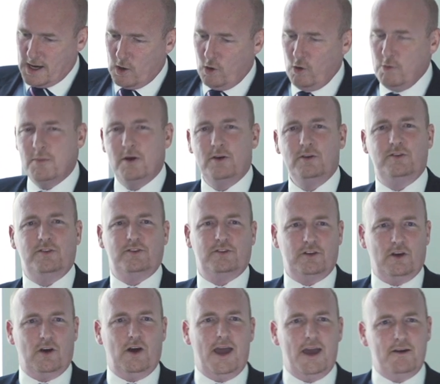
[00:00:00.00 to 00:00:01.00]

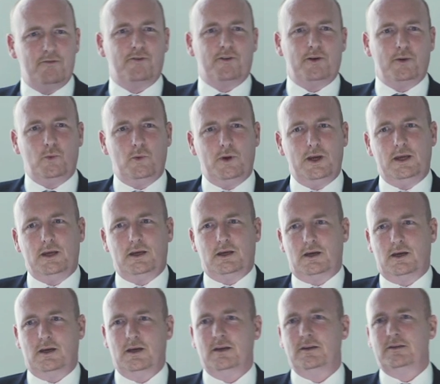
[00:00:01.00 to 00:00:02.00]
almost every
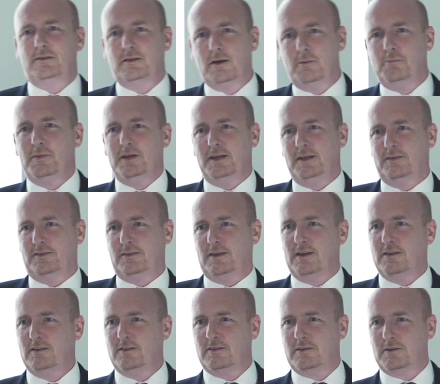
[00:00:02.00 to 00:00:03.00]
week somebody
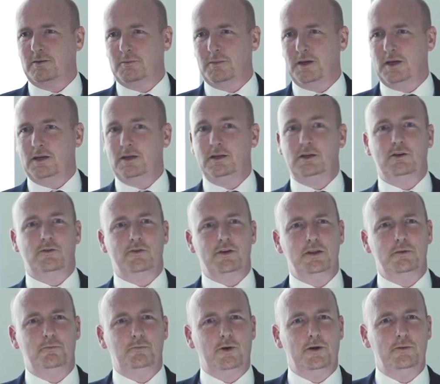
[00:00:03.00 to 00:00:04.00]
says to me, "You're
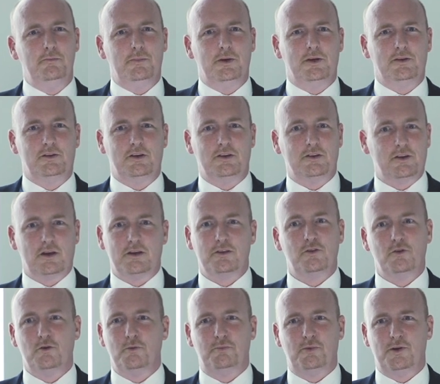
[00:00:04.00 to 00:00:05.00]
in the print business, I
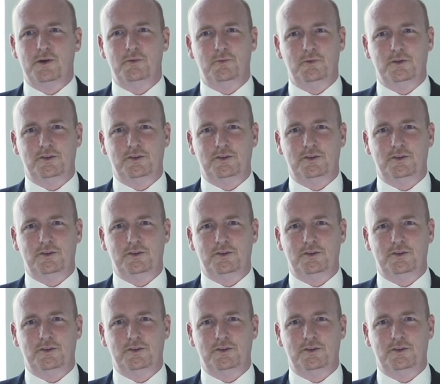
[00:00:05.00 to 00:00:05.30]
thought print